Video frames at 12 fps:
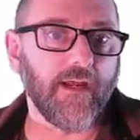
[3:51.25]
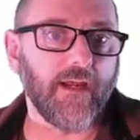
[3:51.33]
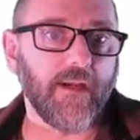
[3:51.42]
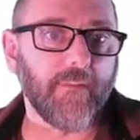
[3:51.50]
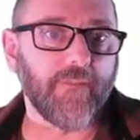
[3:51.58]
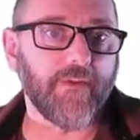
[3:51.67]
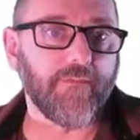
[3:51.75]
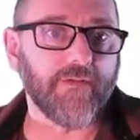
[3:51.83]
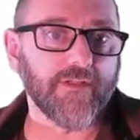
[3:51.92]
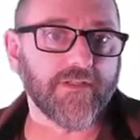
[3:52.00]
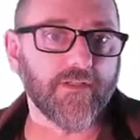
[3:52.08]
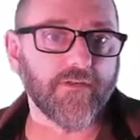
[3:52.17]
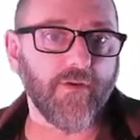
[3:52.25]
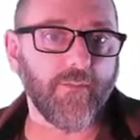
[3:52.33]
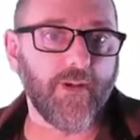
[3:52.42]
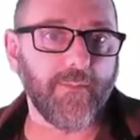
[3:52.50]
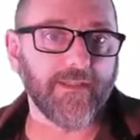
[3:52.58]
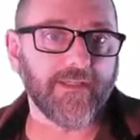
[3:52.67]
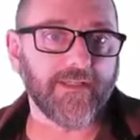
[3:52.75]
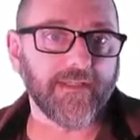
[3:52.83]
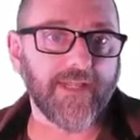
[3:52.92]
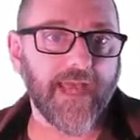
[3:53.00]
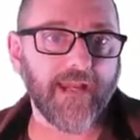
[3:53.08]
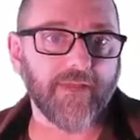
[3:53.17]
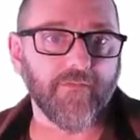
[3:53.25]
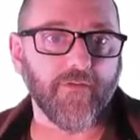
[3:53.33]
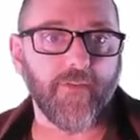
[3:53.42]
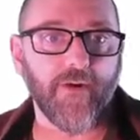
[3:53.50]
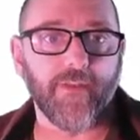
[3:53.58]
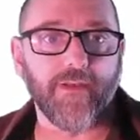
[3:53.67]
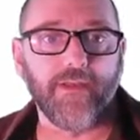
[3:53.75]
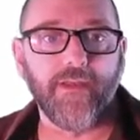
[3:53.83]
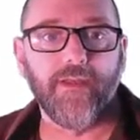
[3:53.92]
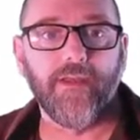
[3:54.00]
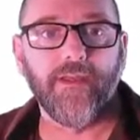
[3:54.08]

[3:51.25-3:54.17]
If we just ignore public and static for a moment,